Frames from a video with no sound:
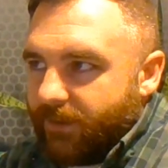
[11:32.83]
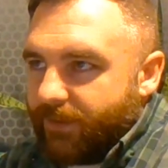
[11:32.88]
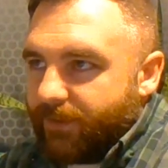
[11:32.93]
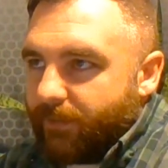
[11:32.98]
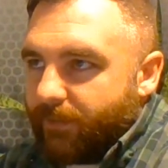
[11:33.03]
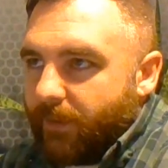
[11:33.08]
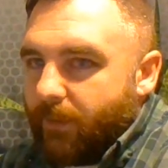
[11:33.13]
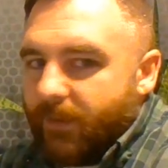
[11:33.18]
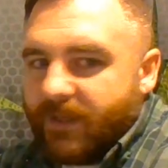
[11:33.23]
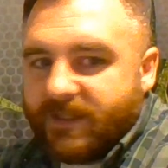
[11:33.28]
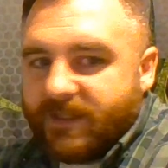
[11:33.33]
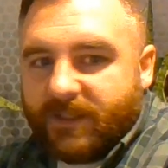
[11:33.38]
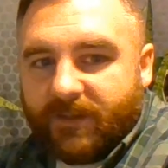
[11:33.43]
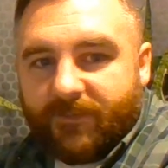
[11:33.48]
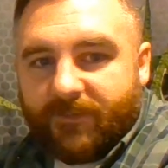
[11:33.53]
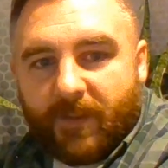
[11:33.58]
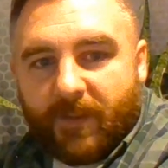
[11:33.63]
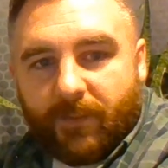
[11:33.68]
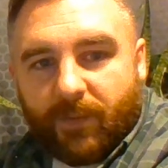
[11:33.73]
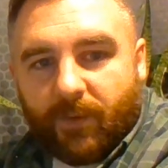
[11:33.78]
3 weeks into
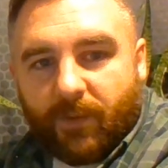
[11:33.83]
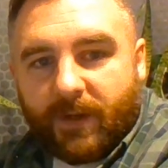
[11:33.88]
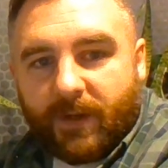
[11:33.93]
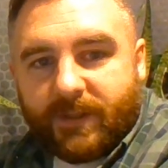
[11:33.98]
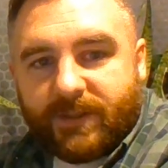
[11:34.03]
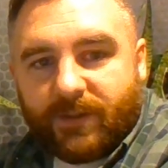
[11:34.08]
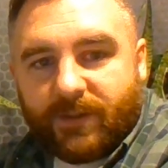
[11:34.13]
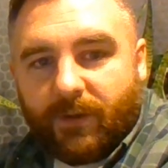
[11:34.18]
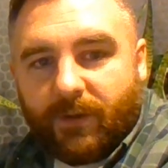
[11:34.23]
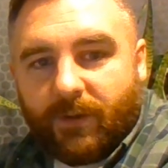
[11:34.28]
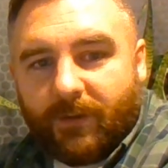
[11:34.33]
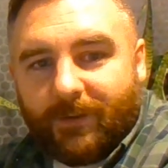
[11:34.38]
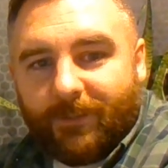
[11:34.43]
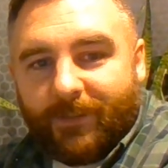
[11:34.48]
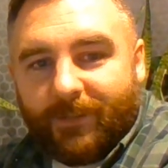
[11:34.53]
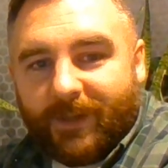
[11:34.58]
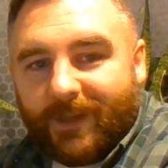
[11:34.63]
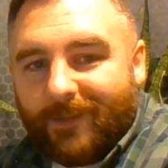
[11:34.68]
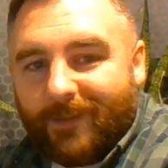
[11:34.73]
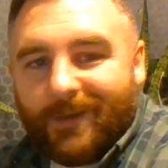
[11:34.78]
February. So
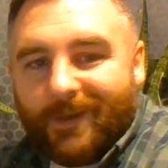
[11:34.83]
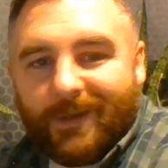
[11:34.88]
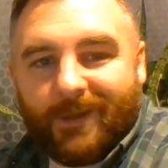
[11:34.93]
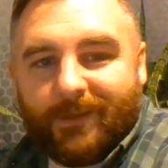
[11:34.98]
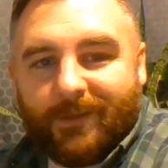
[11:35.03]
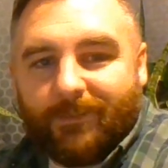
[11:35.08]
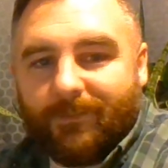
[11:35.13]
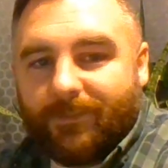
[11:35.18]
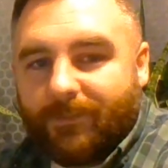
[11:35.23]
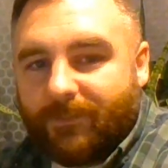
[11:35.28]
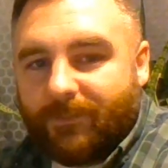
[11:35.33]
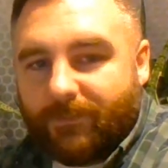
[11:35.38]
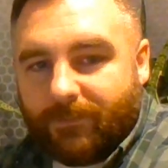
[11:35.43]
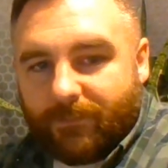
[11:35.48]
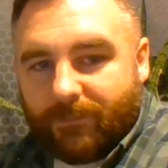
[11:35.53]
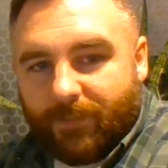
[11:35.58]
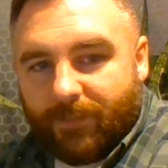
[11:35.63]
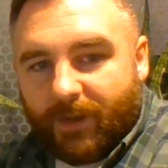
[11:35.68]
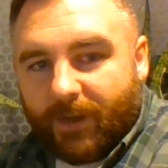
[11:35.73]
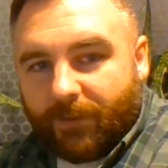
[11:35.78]
I'm like, I'm not going to
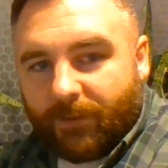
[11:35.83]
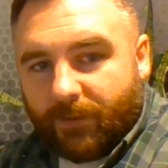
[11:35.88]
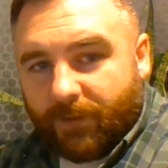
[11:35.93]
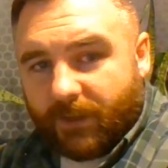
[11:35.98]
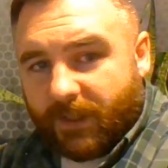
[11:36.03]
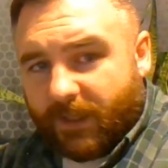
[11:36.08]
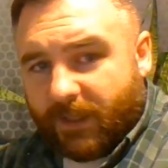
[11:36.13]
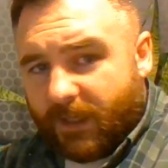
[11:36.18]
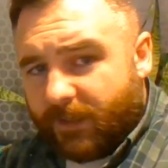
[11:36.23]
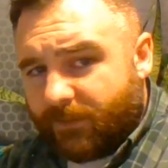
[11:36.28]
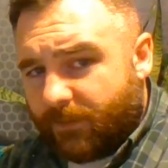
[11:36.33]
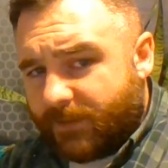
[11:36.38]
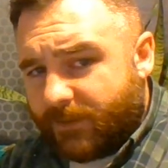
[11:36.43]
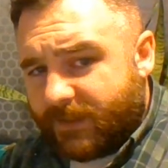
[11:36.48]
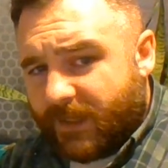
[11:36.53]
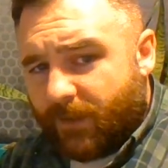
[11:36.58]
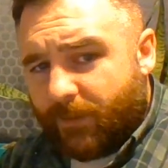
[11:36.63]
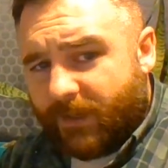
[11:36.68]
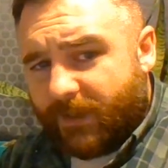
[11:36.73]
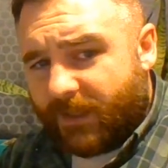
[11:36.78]
bother looking at those
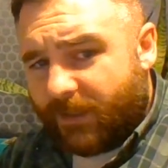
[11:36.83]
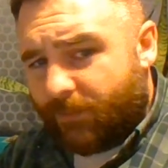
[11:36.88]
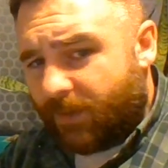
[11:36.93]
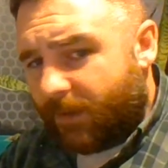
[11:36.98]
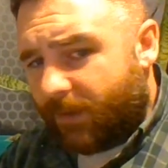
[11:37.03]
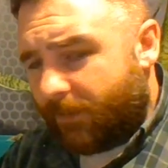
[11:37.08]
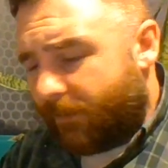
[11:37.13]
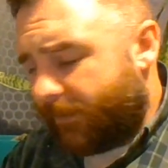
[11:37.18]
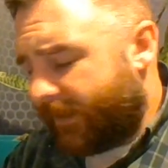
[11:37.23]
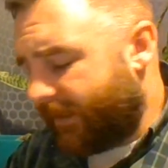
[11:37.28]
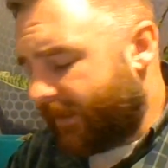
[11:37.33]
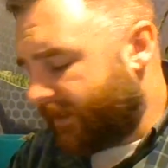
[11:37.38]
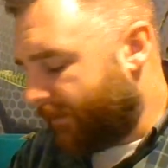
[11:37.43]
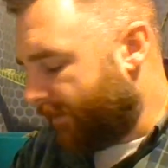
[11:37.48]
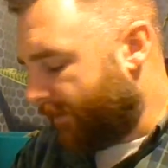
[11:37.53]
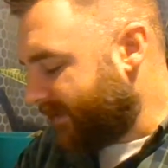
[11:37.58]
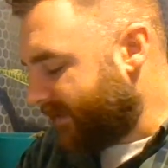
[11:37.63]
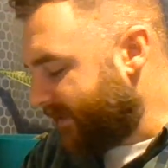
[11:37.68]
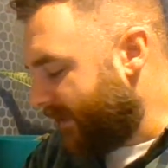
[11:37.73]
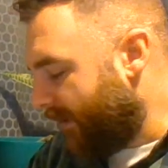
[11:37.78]
now, and I could probably get
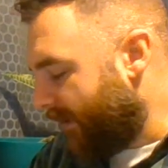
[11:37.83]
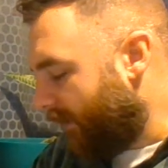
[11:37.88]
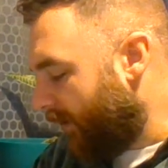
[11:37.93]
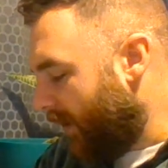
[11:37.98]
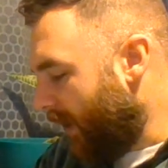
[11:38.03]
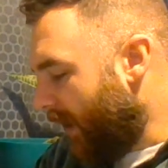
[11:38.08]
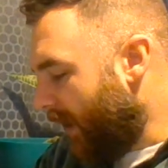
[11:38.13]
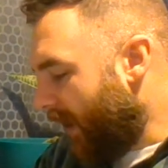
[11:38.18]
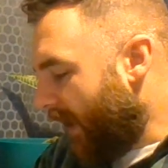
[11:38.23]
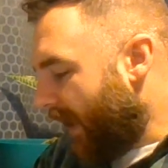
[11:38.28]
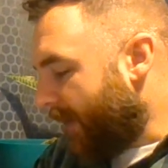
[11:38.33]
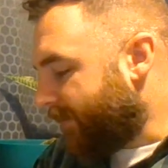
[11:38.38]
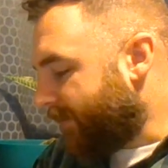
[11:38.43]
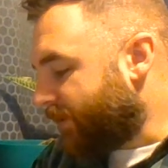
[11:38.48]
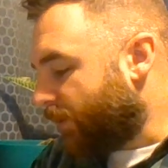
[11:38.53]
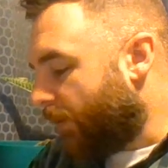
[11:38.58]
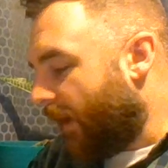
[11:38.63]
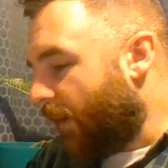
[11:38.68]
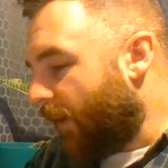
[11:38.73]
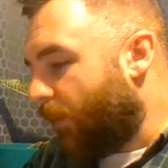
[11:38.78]
them on sale.
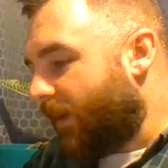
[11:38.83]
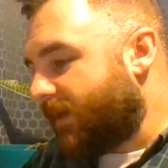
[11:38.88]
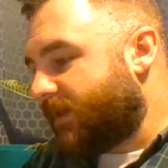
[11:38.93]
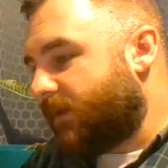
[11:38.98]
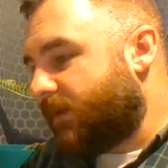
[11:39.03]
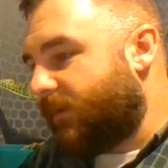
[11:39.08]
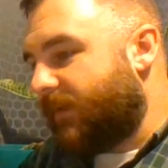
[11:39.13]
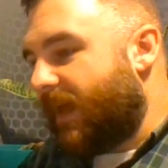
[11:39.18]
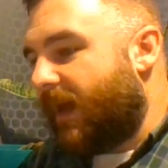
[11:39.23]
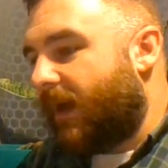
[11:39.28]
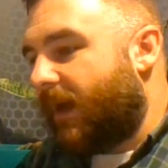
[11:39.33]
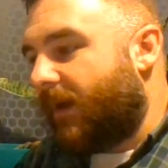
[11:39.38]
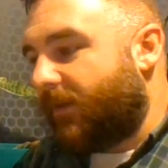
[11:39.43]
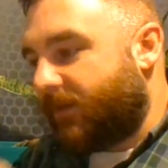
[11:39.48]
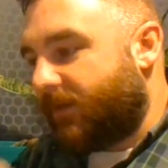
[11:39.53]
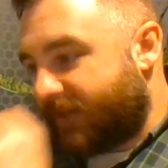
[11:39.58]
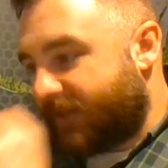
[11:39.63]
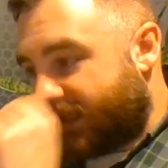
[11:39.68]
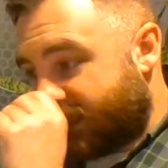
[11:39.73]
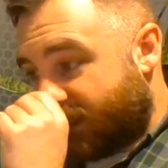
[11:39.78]
So I went to that
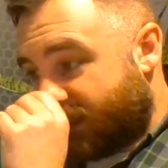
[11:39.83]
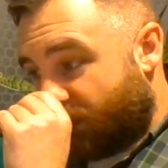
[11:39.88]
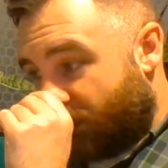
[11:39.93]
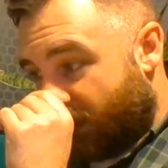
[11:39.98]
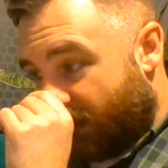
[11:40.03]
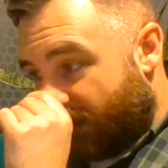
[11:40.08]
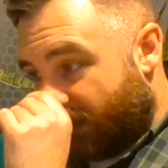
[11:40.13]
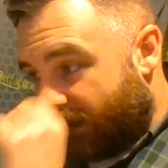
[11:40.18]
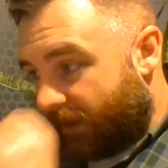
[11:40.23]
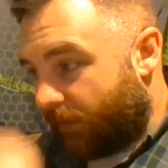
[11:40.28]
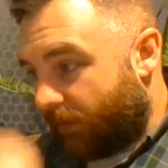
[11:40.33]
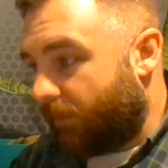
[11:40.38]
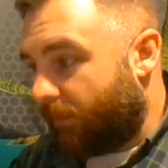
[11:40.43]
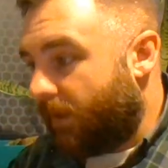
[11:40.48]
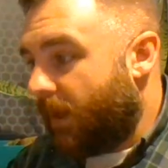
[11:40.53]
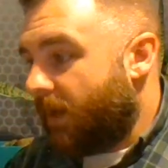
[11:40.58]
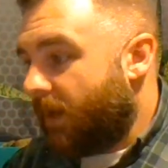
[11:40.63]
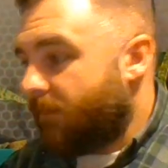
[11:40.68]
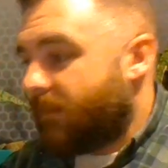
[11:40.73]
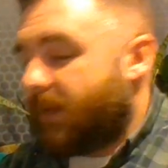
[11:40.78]
other section where,
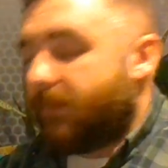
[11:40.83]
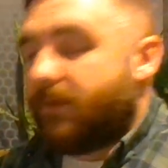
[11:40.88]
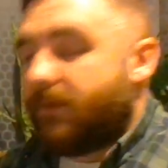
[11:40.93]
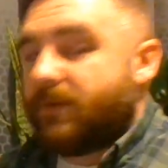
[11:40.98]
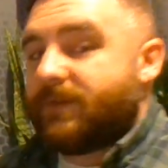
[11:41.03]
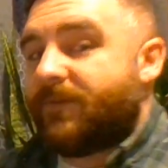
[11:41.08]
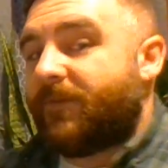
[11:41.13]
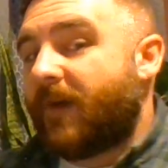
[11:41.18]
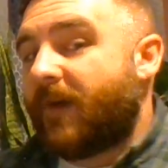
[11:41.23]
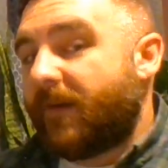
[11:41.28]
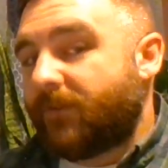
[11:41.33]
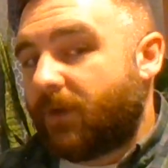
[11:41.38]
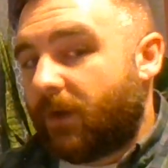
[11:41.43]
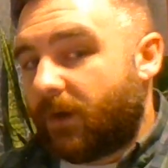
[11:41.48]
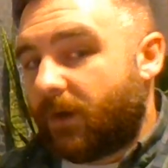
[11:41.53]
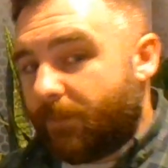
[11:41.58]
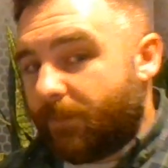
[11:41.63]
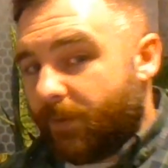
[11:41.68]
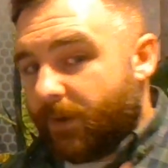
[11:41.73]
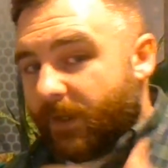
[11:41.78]
maybe there's a $5
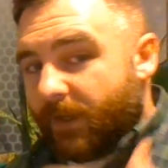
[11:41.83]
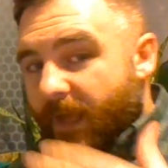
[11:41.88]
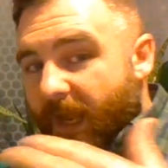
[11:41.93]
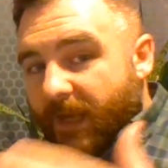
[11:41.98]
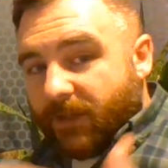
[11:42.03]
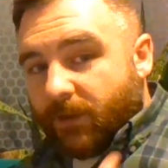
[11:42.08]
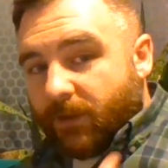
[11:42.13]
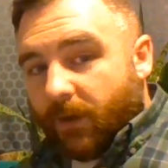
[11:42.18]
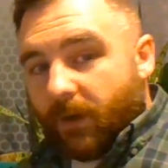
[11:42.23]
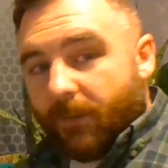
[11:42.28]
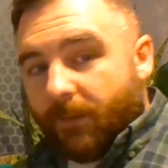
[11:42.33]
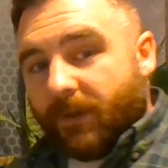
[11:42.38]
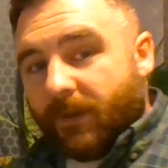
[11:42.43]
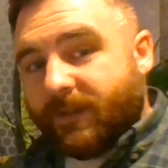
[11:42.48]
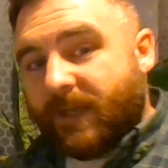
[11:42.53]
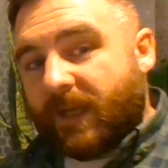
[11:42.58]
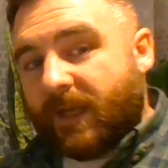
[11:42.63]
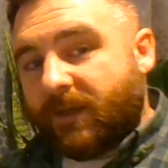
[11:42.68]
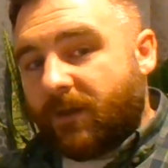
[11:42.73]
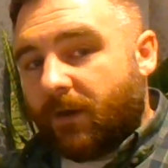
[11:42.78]
book, $8 book,
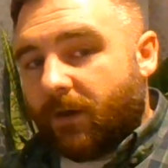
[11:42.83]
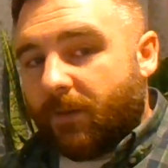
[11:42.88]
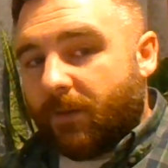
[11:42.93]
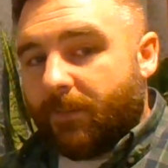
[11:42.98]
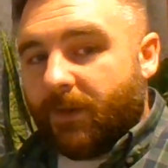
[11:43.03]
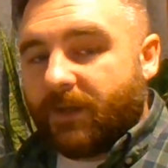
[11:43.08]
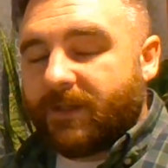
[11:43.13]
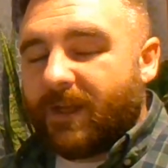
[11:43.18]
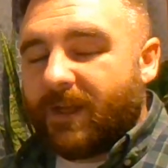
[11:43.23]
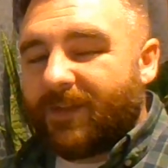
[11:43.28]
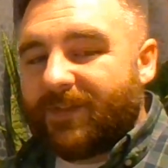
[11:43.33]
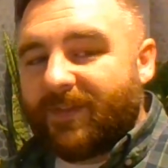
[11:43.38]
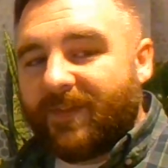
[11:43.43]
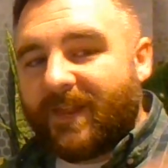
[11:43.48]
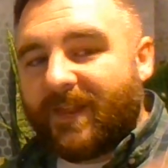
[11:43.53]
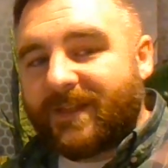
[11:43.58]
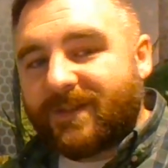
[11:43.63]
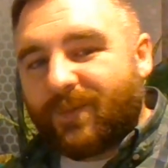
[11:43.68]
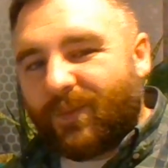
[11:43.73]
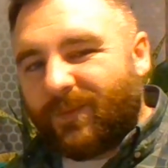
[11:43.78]
$10 book, nothing
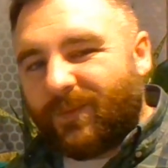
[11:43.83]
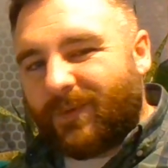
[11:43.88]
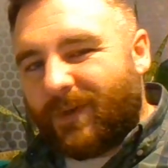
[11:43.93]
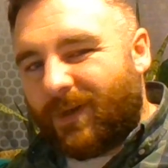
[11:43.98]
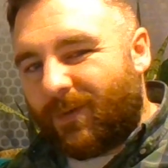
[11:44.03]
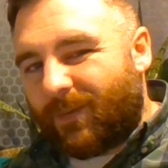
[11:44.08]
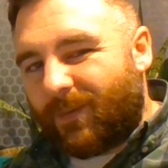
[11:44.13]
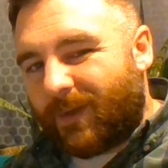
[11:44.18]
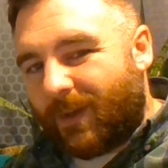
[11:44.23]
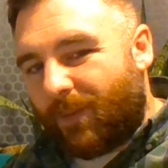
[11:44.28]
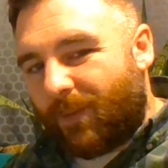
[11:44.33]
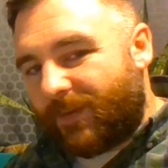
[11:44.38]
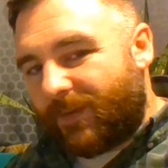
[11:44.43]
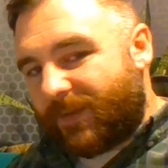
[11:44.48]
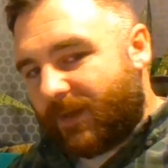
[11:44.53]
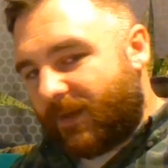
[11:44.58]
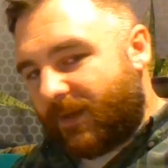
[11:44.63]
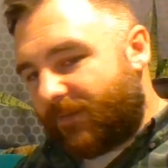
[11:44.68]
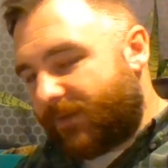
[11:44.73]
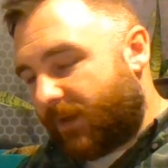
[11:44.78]
that's, really
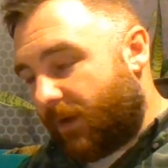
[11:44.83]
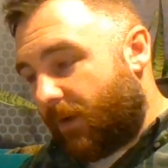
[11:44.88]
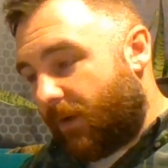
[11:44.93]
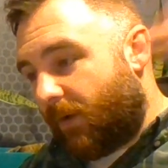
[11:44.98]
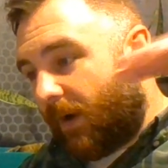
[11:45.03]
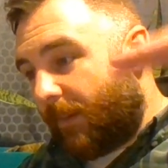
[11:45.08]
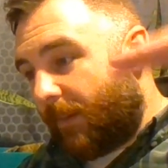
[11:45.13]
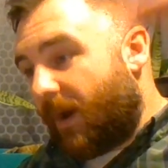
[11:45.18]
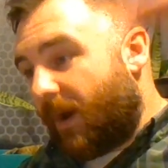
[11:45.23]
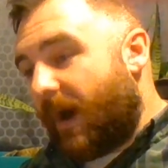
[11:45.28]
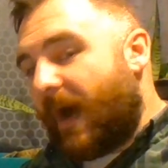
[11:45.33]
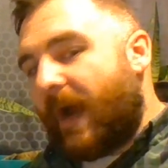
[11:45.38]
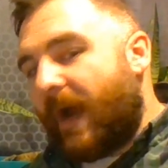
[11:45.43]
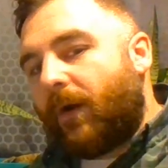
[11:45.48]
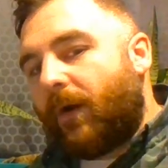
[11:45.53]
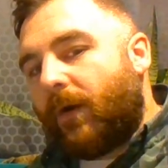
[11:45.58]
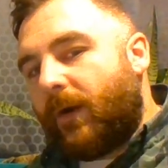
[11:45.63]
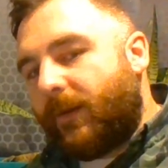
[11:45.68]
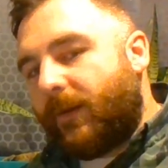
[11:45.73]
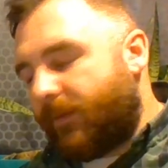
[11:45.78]
worthy enough to go up
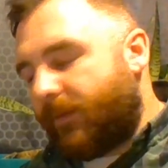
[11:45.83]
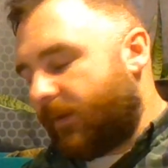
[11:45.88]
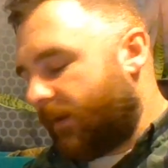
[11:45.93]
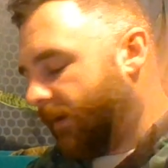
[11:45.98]
higher on